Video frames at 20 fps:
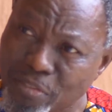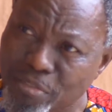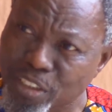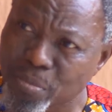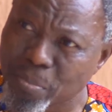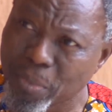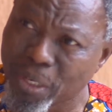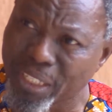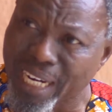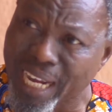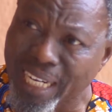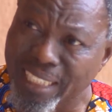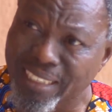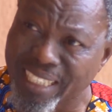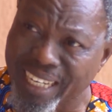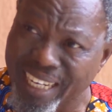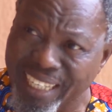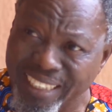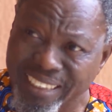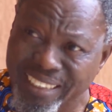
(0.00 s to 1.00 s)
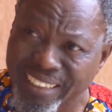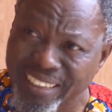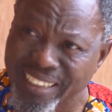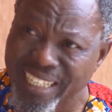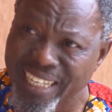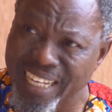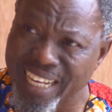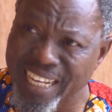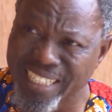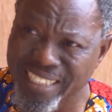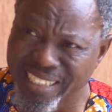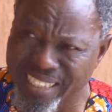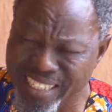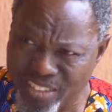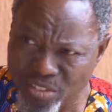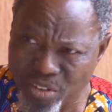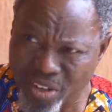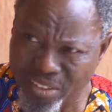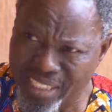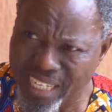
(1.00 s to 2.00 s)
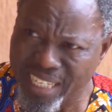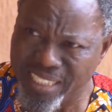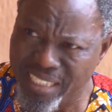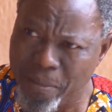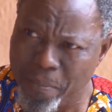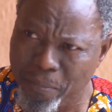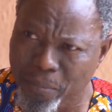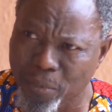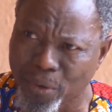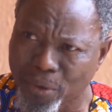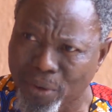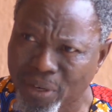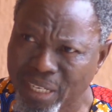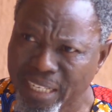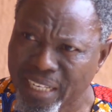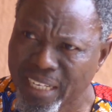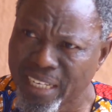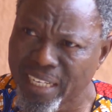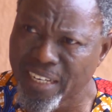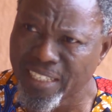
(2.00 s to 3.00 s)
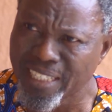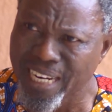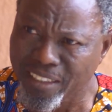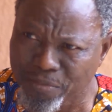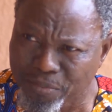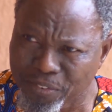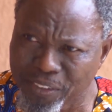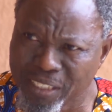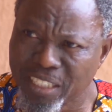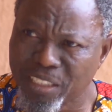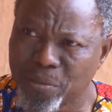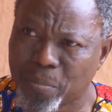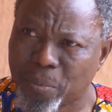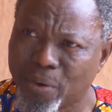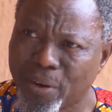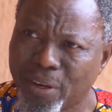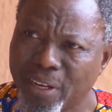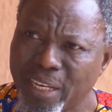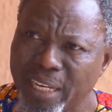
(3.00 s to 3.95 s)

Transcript: of his mother herself? Is it not that same boy, that village boy?